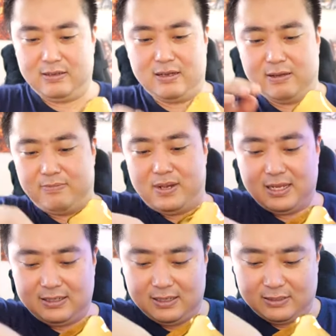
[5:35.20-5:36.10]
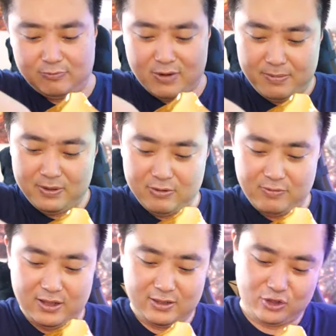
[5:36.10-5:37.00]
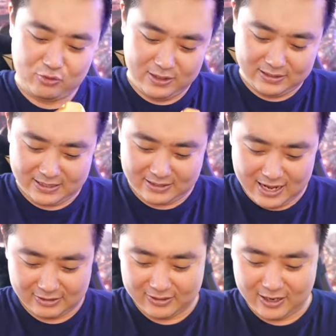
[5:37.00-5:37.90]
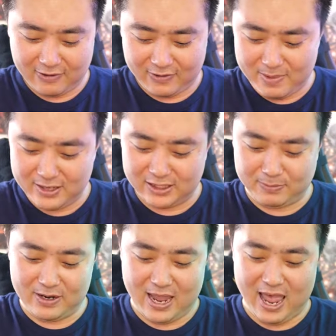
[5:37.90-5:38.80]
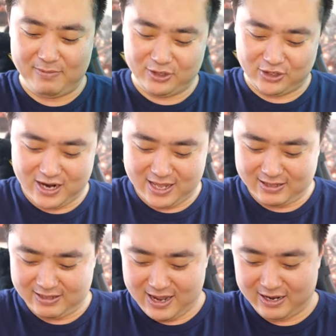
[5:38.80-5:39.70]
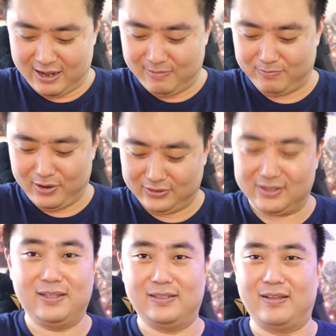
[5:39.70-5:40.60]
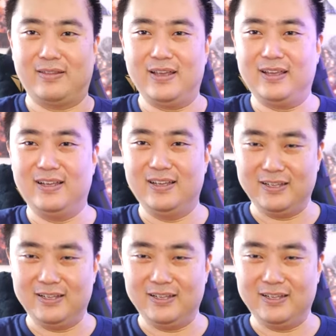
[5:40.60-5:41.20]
um, plastics wrapping around the joints that's hard to take off. I might just be an amateur at like unboxing this, I think.